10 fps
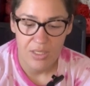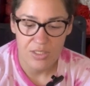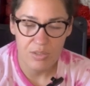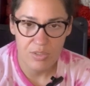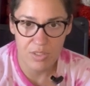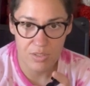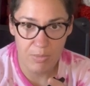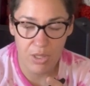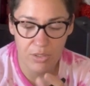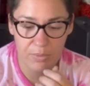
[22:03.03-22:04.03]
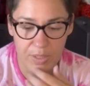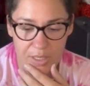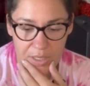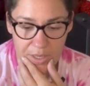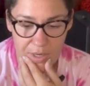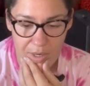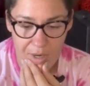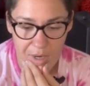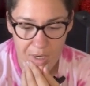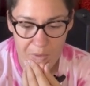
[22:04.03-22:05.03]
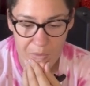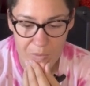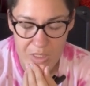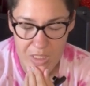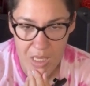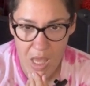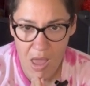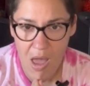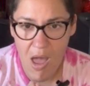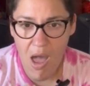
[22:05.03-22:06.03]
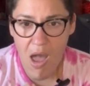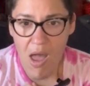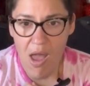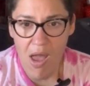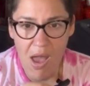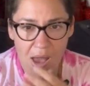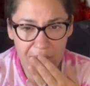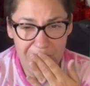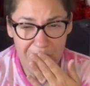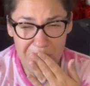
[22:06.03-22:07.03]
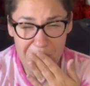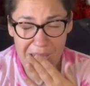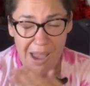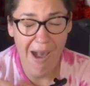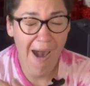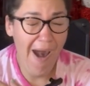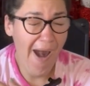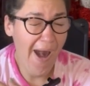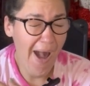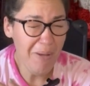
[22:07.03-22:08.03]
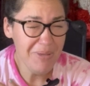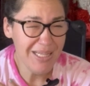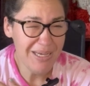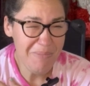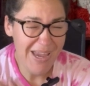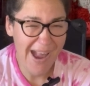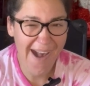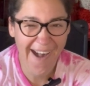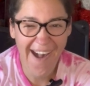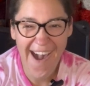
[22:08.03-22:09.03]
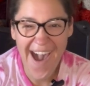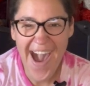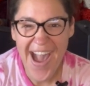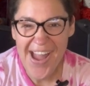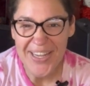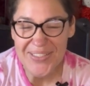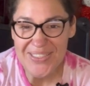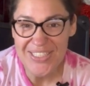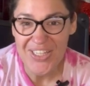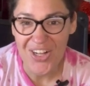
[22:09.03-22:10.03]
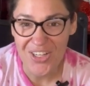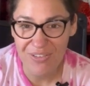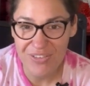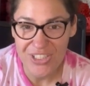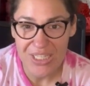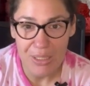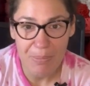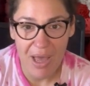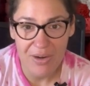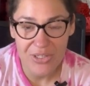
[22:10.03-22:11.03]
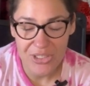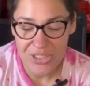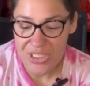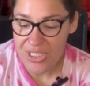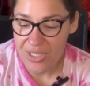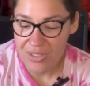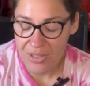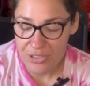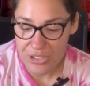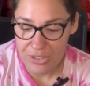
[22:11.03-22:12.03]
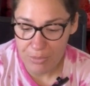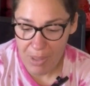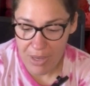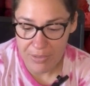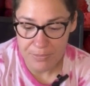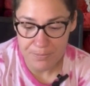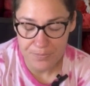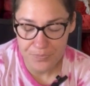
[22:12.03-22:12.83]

so it was a smaller one, and it was, excuse me, I'm sleepy. It was the All for Jade pattern, her Tiana the turtle pattern,